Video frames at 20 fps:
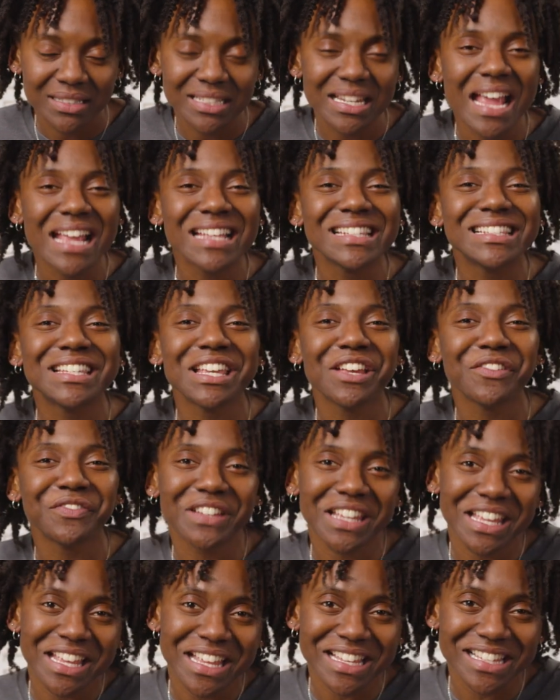Today's
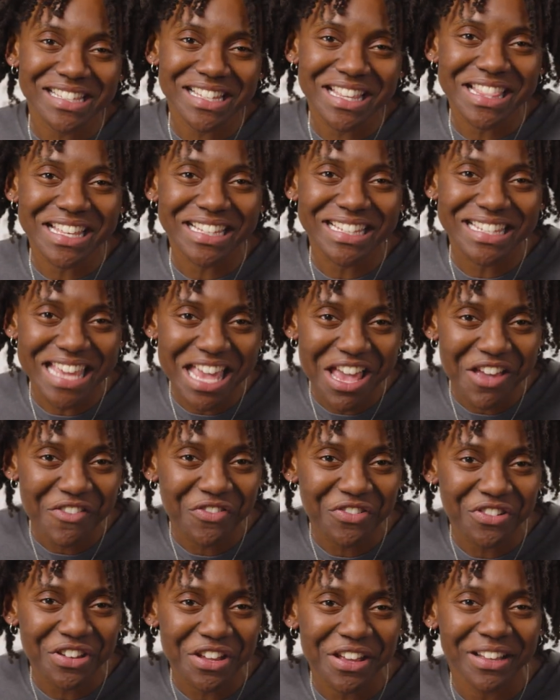gift is the
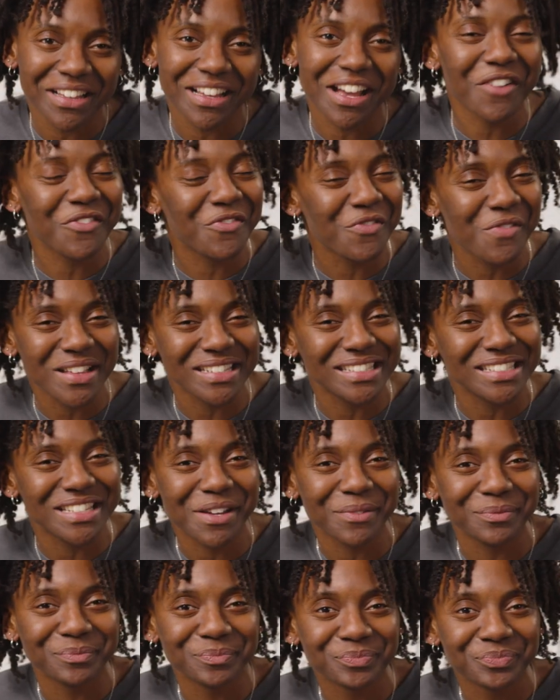gift of
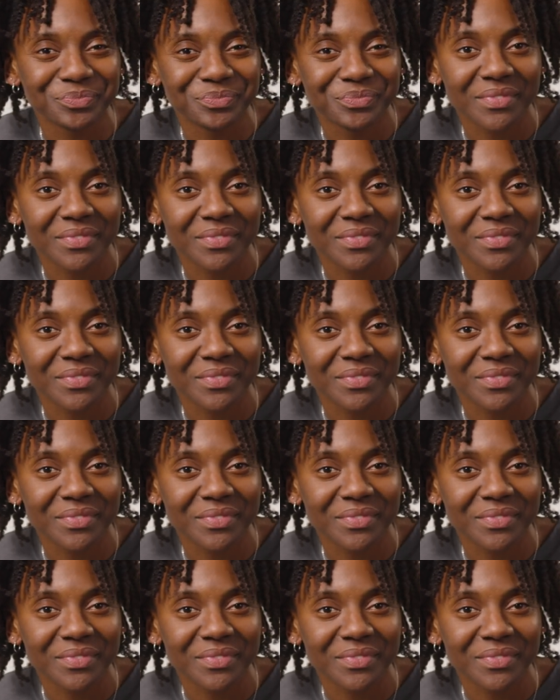wisdom.